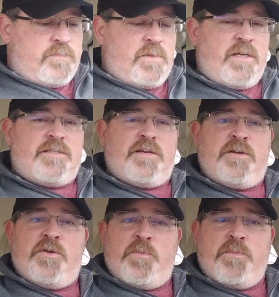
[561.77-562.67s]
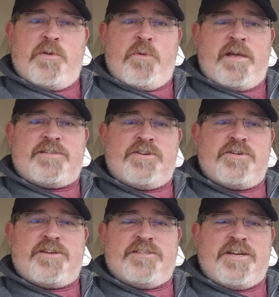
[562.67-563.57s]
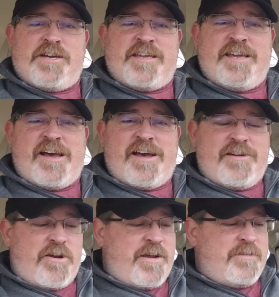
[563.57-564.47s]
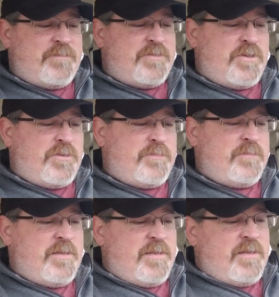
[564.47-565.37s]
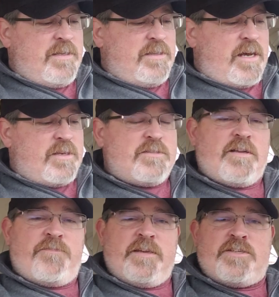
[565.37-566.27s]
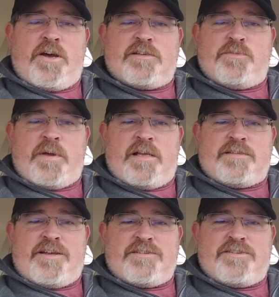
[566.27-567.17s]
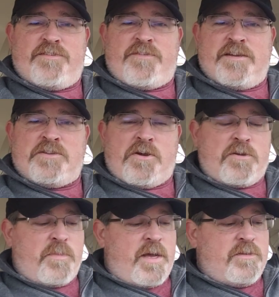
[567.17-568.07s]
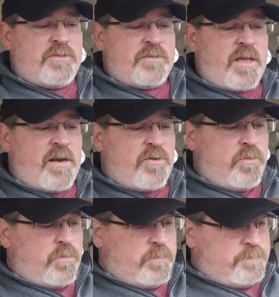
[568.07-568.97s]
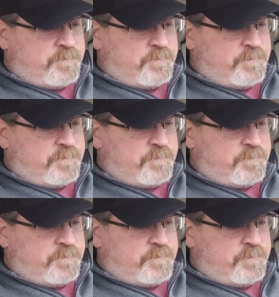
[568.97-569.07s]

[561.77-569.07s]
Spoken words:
He's a Midwestern Kentucky guy, right? So a lot of stuff he talks about, it's a lot of stuff I talk about, so it's kind of cool.